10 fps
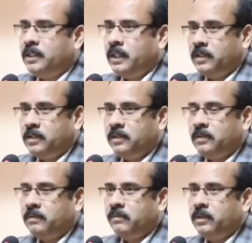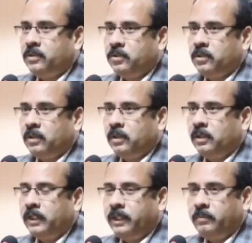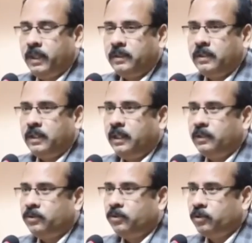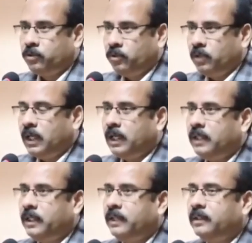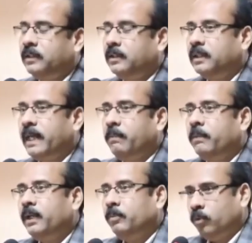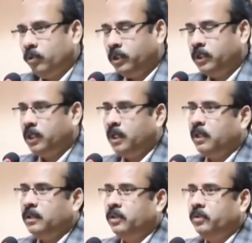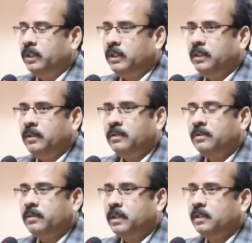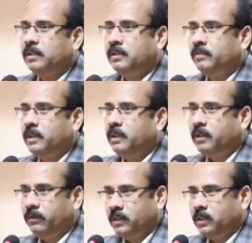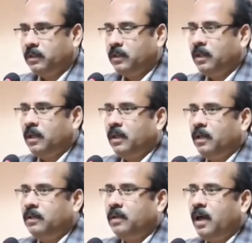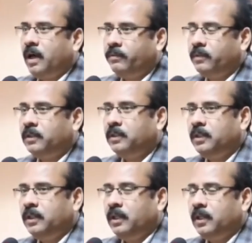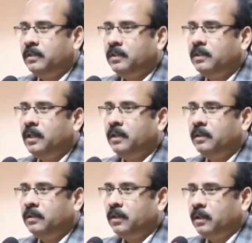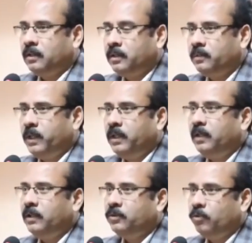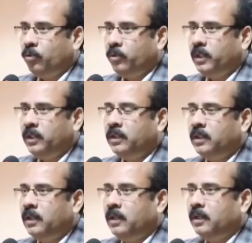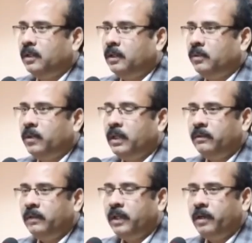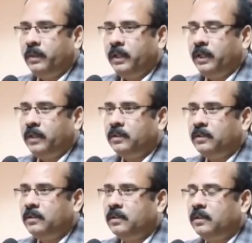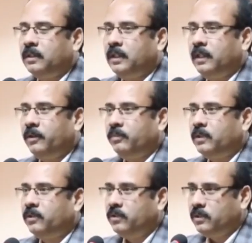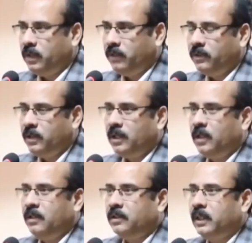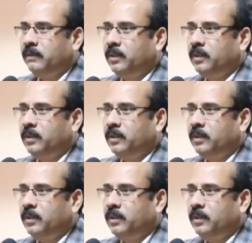changes which take place in the electoral roll are done in a campaign mode during the special summary revision. And after the SSR, this period is over, whatever applications that have been received, they